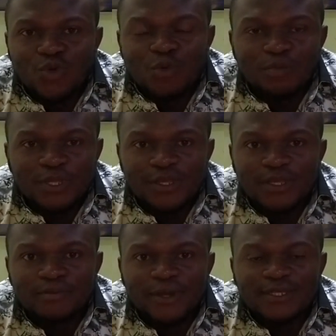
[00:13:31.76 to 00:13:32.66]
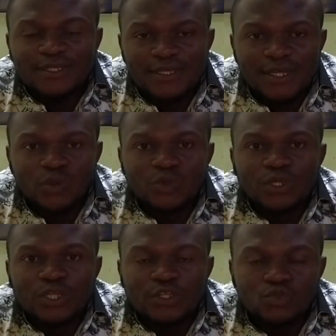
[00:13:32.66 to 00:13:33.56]
complicate by saying that
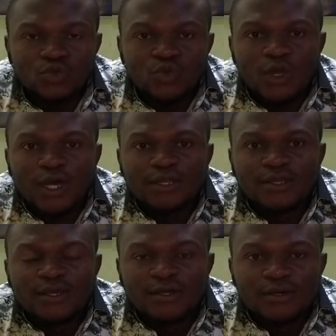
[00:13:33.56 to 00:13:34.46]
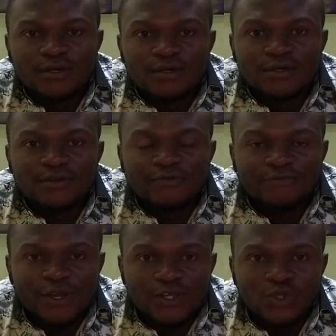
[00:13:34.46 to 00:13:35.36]
we need to look
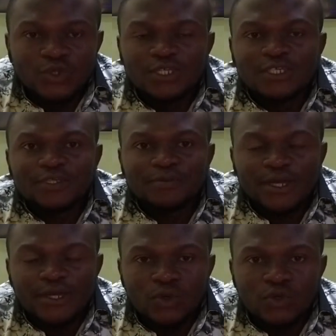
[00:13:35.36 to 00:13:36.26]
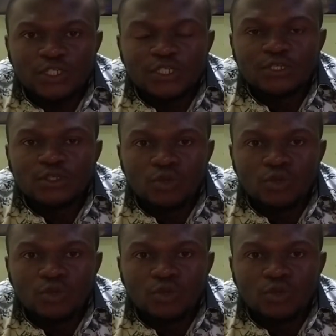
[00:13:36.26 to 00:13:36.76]
at fraction-inspired oxygen.